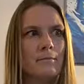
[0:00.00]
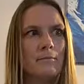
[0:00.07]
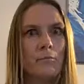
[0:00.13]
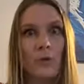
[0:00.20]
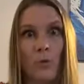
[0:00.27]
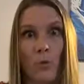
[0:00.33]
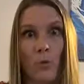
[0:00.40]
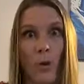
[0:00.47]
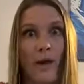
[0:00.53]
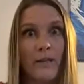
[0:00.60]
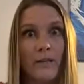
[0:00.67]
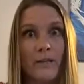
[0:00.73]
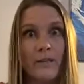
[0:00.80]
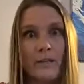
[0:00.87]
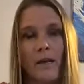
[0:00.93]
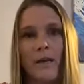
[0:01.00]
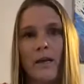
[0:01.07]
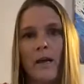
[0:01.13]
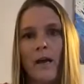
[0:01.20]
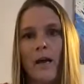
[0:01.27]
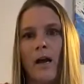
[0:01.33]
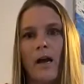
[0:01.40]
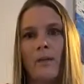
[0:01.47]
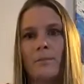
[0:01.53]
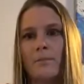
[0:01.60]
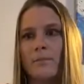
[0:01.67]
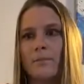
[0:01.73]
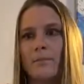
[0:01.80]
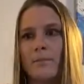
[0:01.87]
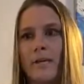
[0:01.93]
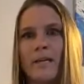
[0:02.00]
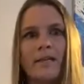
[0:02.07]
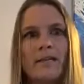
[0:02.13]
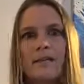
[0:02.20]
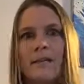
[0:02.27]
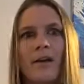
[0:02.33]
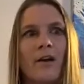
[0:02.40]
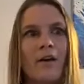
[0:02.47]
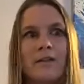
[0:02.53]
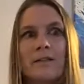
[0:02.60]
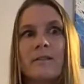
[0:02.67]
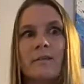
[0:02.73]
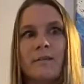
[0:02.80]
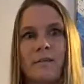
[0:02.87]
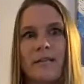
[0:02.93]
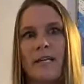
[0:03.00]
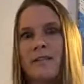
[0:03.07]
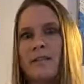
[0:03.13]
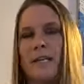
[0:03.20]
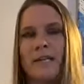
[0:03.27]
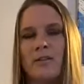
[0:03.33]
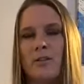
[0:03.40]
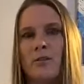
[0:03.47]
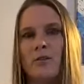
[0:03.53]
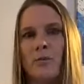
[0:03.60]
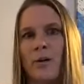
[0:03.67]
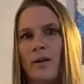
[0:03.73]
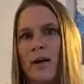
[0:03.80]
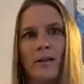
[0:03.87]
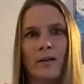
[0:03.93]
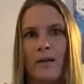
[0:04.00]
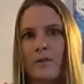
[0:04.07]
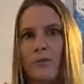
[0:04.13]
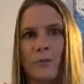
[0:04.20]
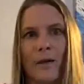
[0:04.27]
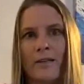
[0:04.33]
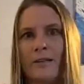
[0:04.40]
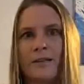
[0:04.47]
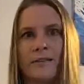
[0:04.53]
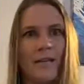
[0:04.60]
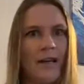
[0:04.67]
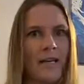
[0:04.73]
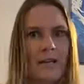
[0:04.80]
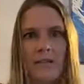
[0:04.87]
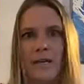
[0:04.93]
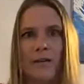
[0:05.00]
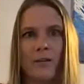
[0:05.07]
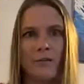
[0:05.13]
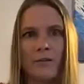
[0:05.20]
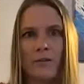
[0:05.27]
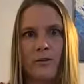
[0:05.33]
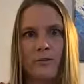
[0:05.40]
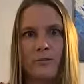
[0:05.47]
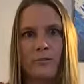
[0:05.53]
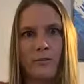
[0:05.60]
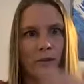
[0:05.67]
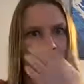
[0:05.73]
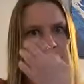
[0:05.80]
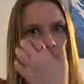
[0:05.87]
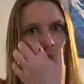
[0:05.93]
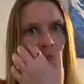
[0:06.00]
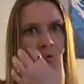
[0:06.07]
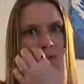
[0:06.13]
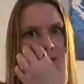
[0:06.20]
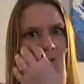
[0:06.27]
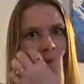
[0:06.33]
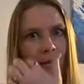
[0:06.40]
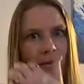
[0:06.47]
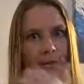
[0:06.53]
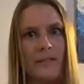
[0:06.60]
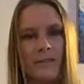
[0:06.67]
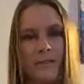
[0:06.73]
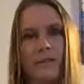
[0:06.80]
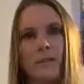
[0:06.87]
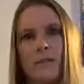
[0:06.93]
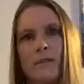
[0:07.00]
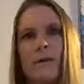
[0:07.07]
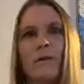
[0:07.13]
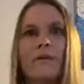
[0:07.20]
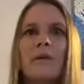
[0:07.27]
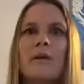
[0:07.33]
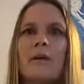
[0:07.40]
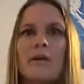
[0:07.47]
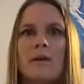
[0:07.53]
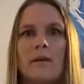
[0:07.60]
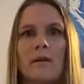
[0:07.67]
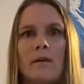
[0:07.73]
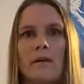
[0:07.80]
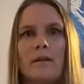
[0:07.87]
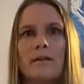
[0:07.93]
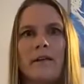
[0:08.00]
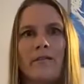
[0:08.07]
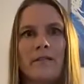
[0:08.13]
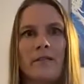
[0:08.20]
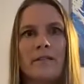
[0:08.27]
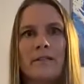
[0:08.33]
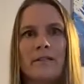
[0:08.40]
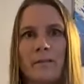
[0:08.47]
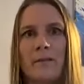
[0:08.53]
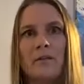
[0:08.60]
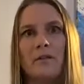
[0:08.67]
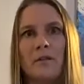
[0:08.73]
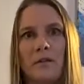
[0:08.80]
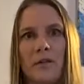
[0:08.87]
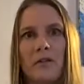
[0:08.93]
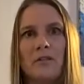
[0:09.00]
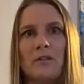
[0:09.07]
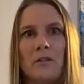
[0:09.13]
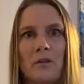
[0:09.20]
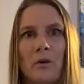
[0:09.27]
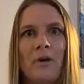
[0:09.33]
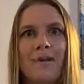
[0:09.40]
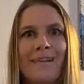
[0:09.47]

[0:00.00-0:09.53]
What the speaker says: requires, because there are some states that you are not allowed to practice anything under real estate without that license. So definitely something to look into.